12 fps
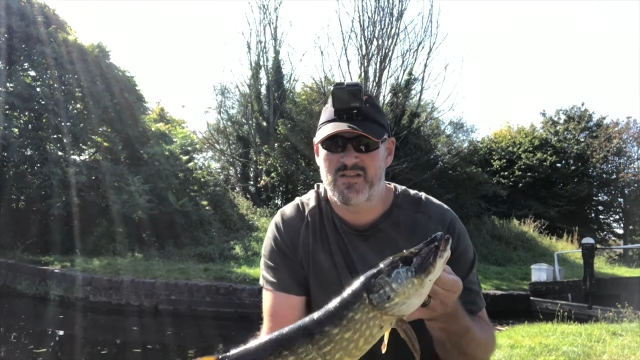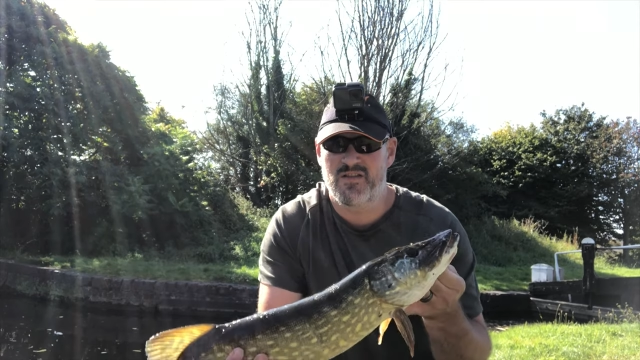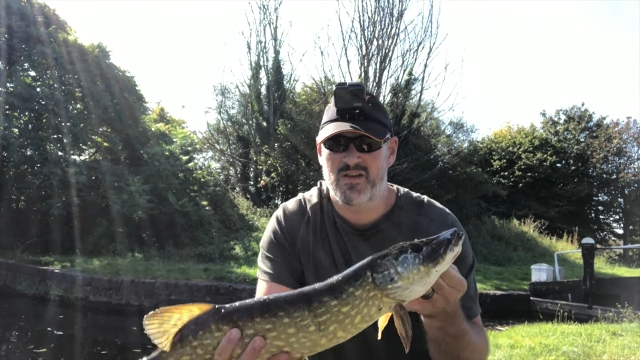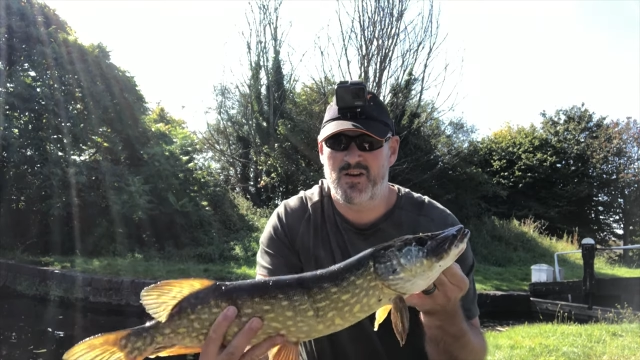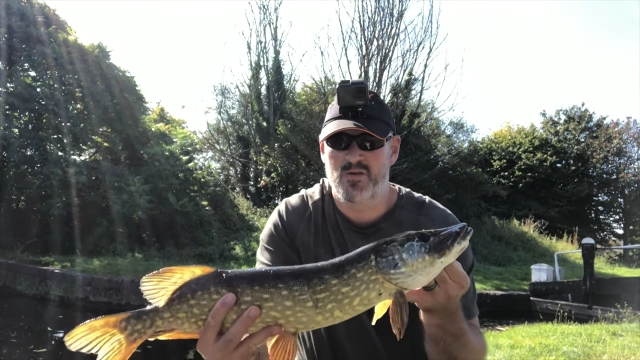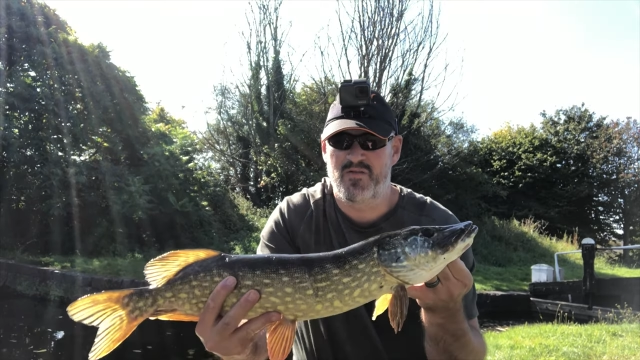
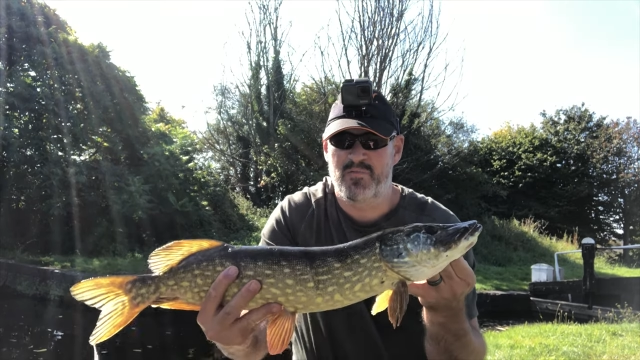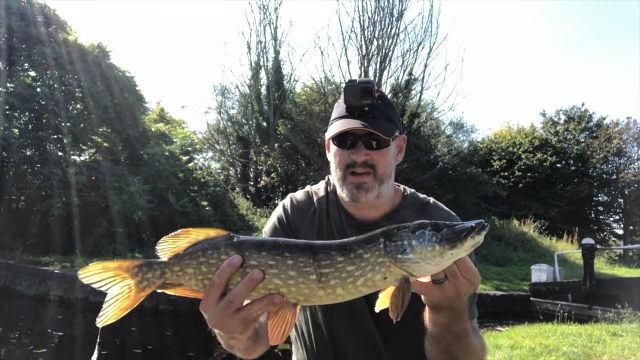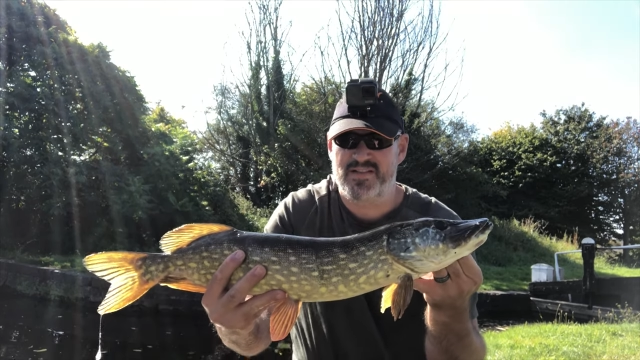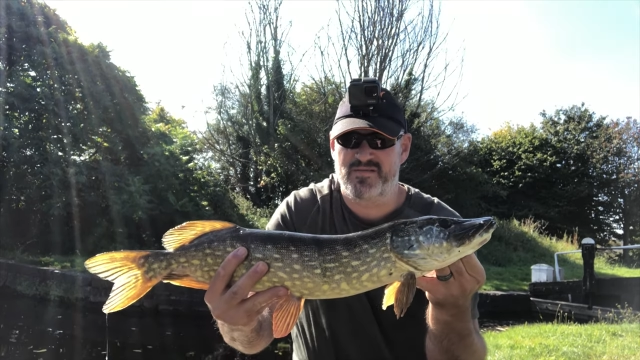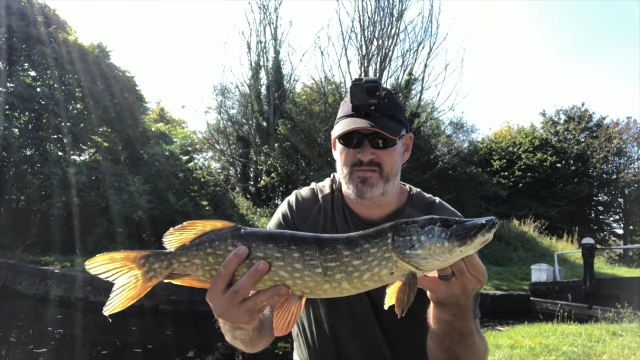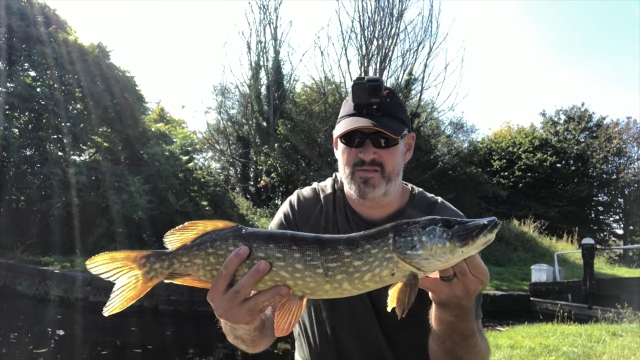third lure of
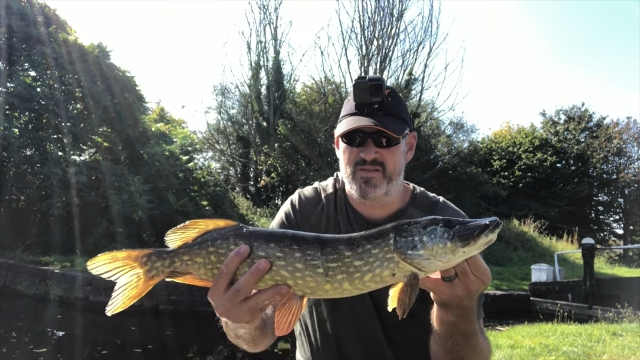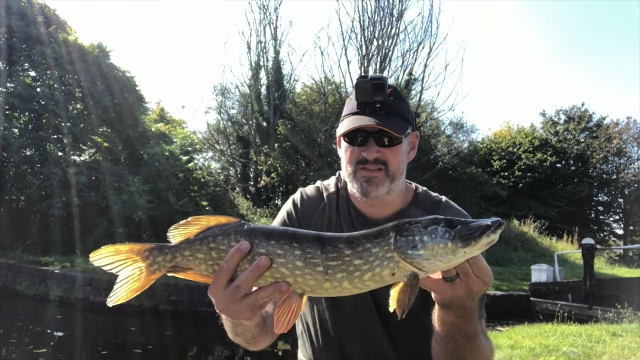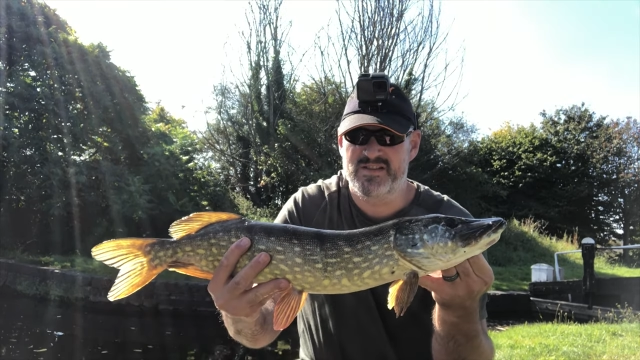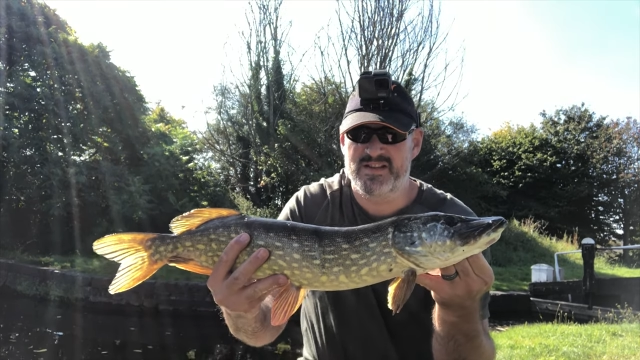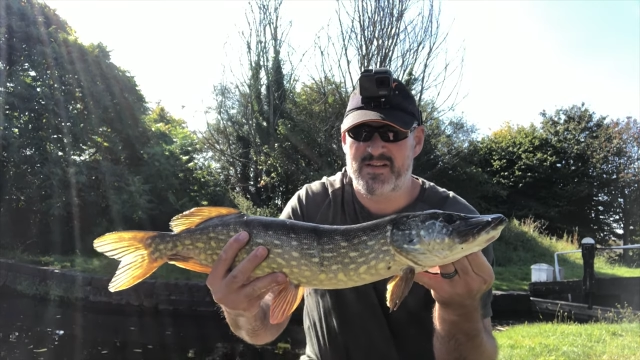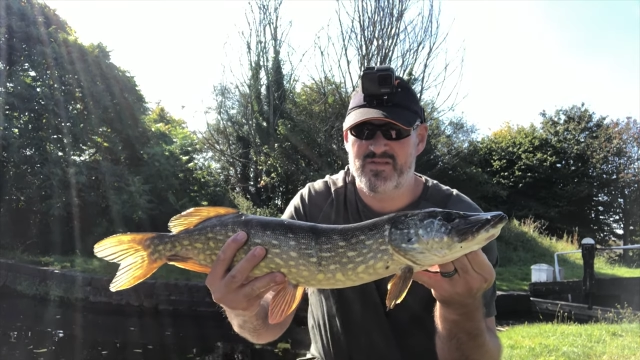pass through, going
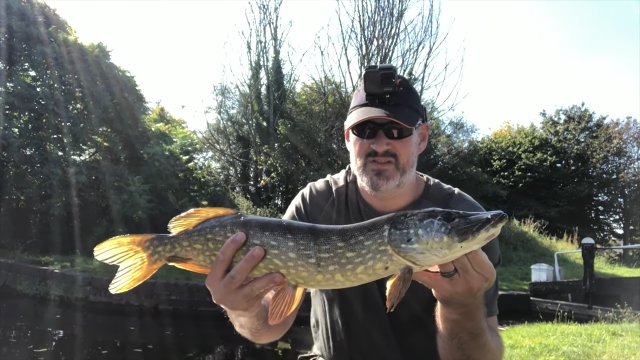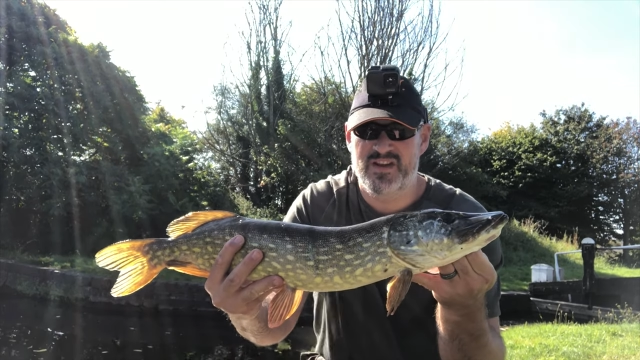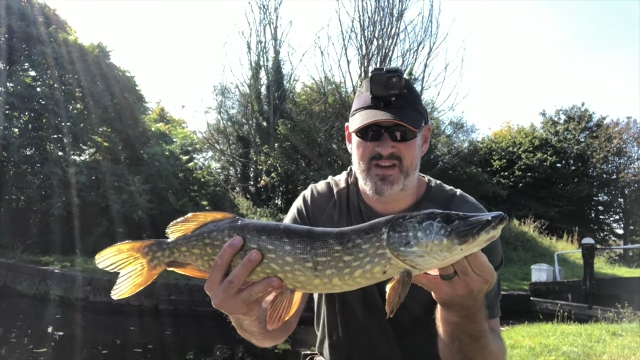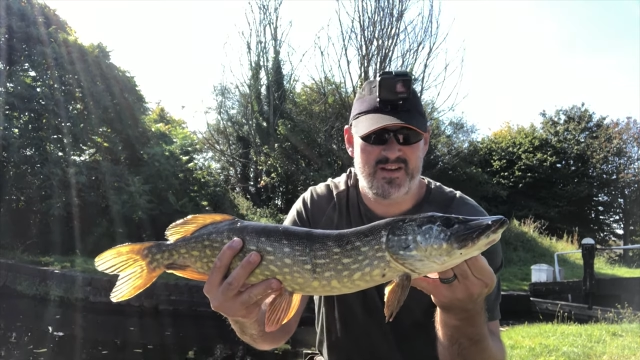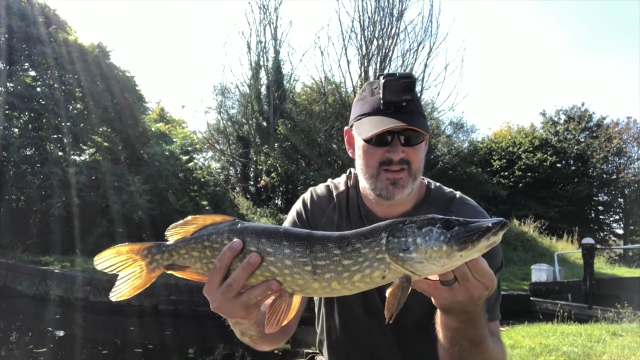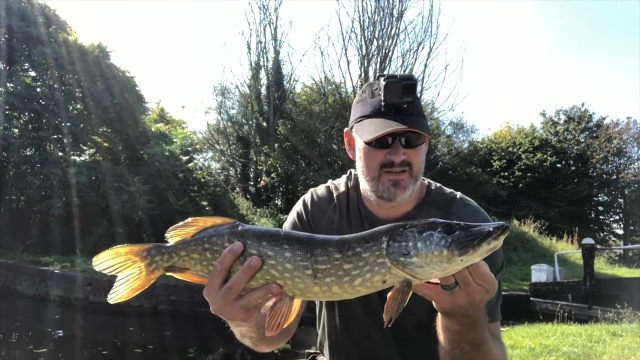to the Savage
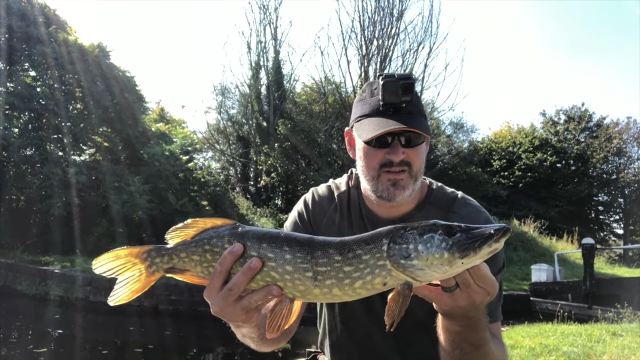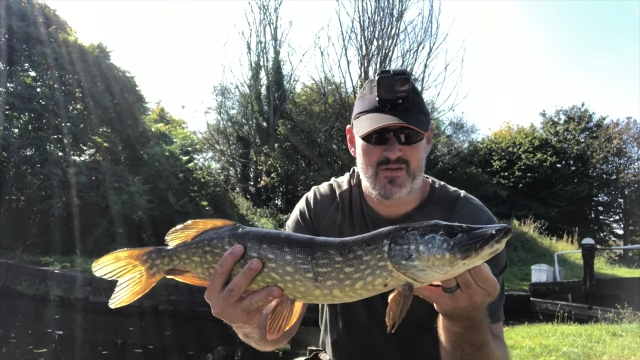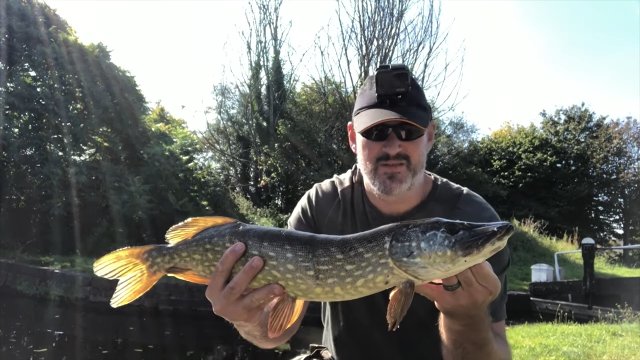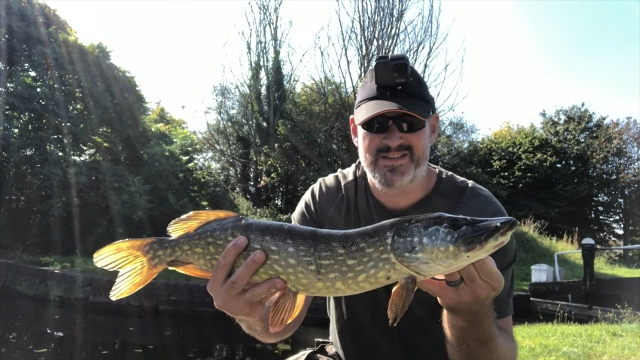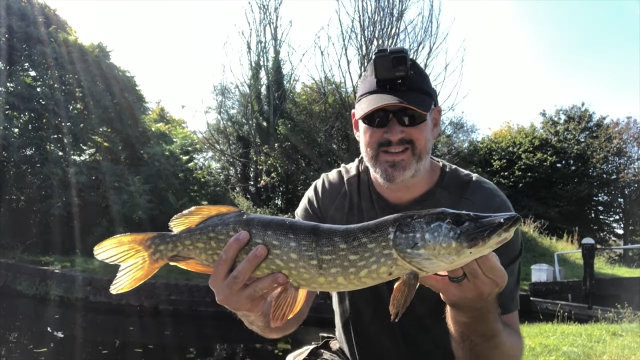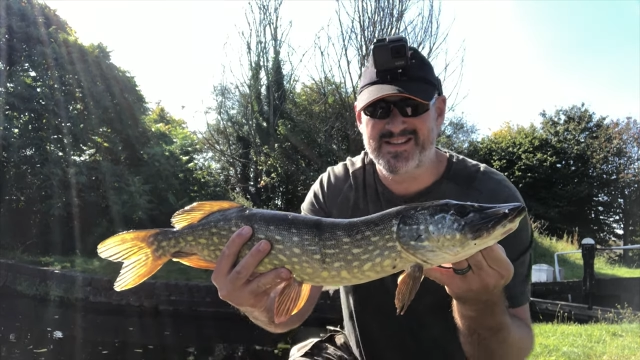Gear,
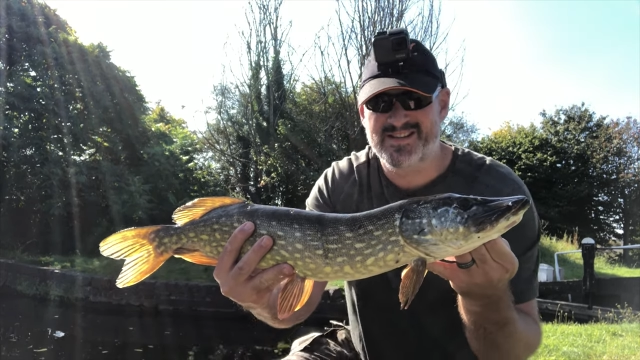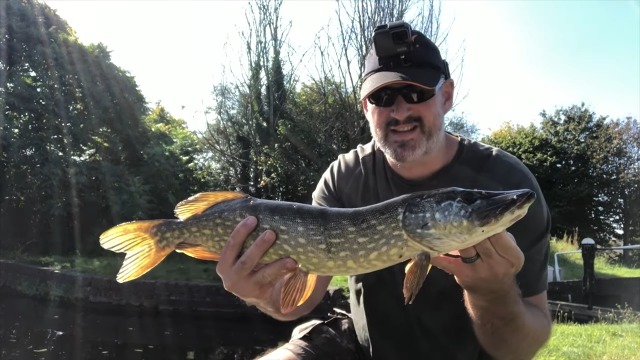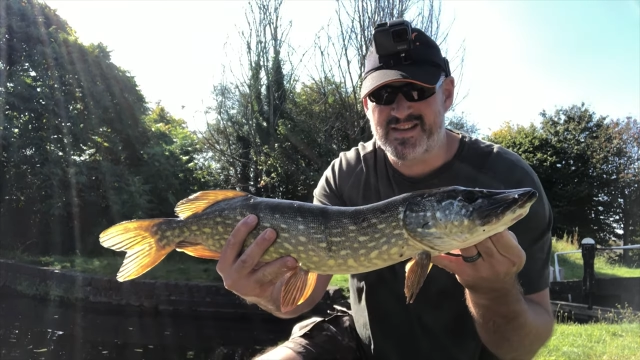19